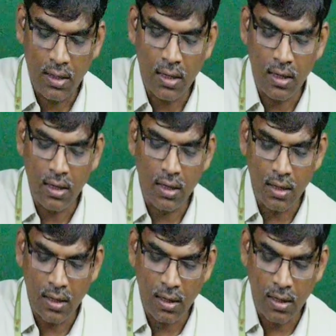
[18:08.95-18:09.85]

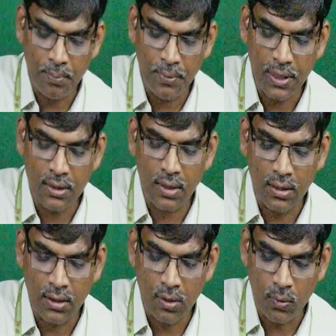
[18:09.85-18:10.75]
operated
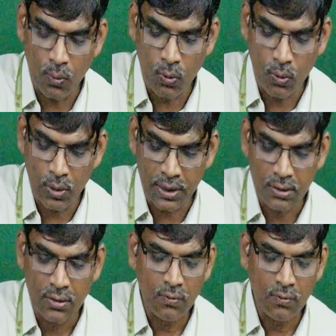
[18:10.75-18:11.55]
under load only.